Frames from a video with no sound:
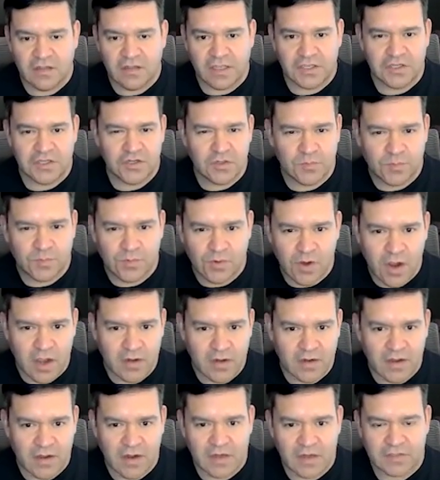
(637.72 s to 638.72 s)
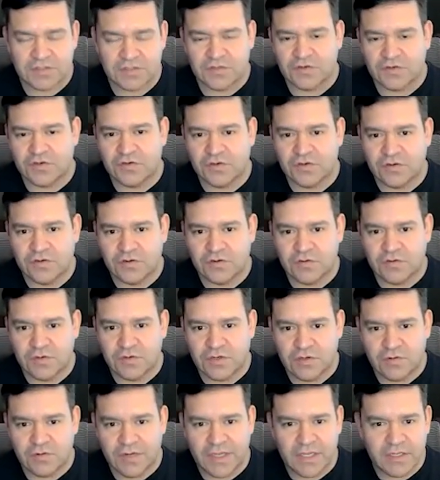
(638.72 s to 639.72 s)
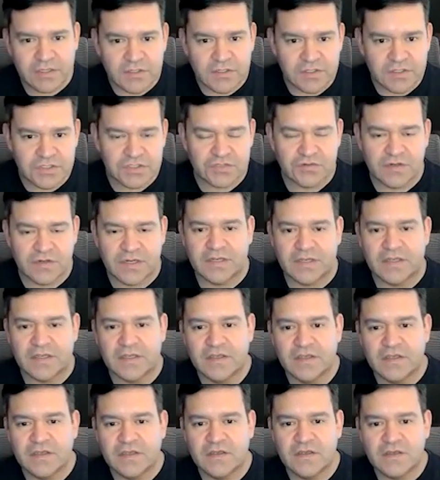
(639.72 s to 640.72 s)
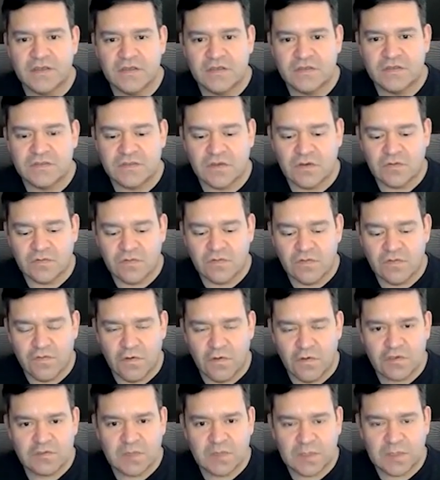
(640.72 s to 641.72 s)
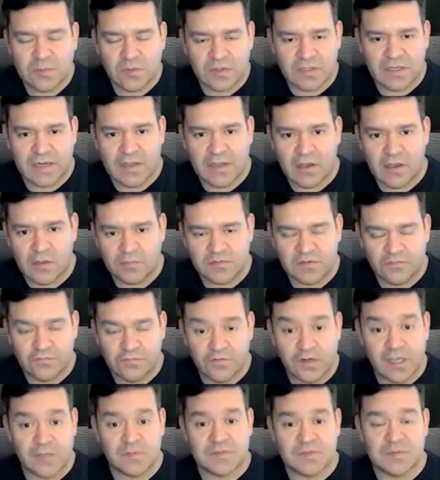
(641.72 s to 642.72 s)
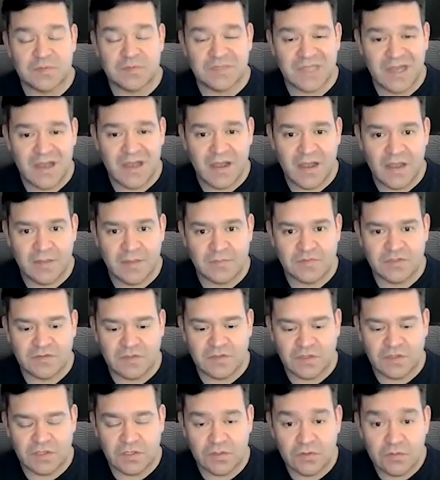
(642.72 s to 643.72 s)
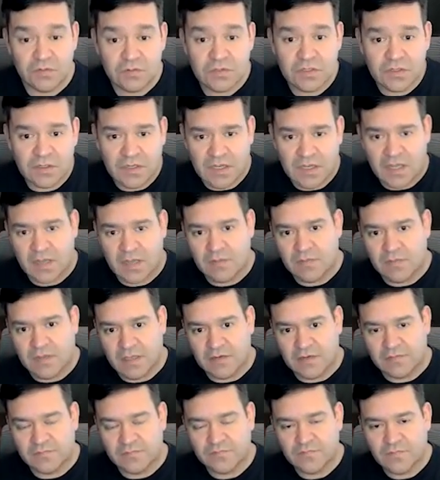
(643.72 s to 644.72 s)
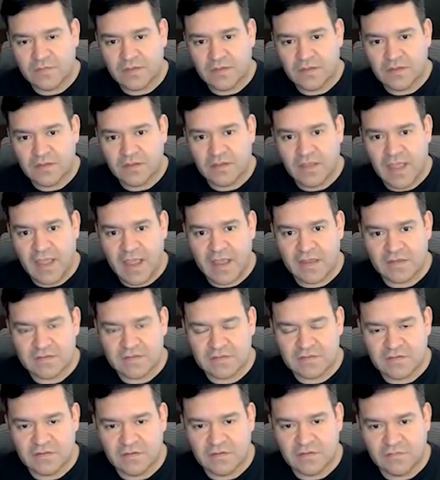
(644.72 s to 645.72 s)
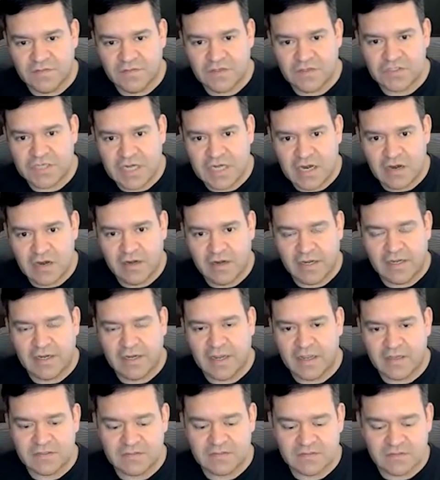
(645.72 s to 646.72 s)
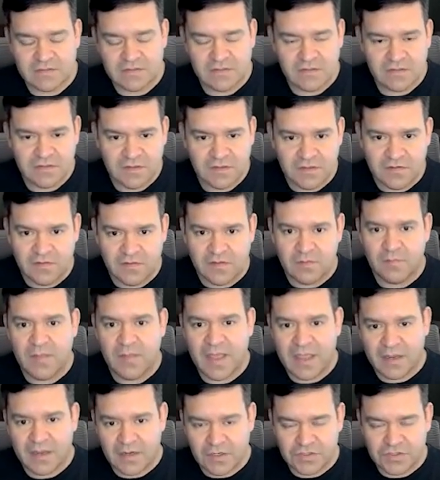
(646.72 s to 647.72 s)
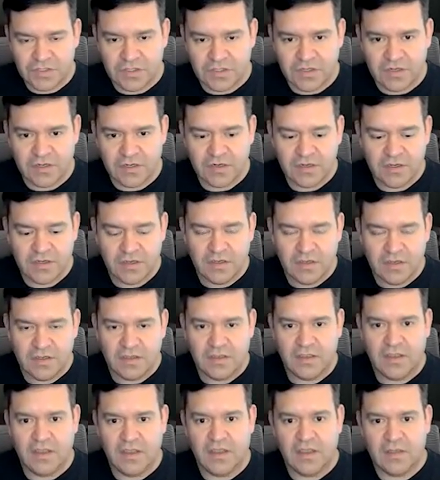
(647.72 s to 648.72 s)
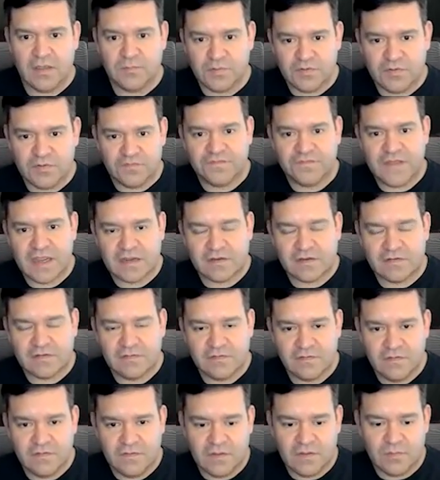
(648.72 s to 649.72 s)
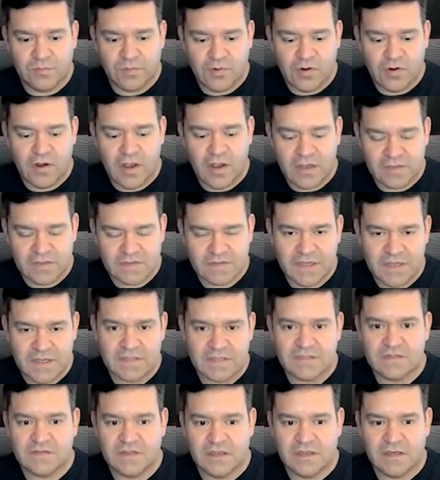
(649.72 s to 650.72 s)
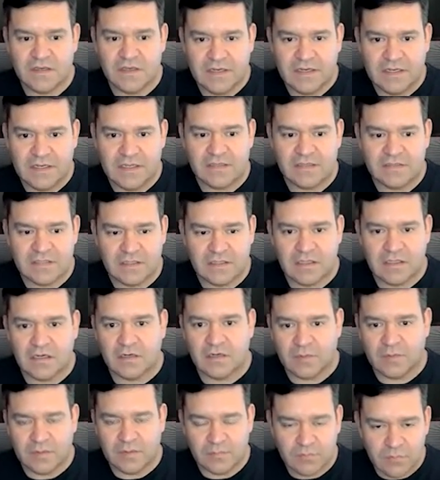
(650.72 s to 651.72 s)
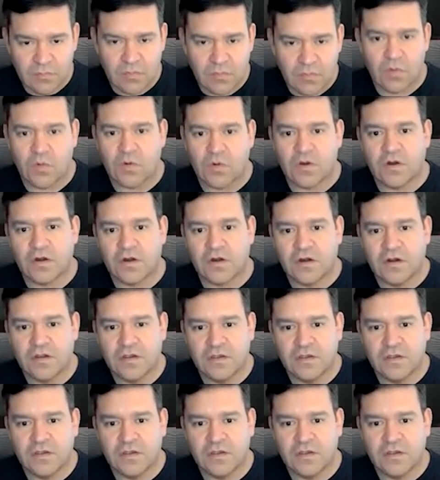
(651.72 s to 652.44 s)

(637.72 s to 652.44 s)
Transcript: like your product or your industry. So those people can help to free up some time so that you can come in as the visionary and as the manager and perfect the process that needs a little bit more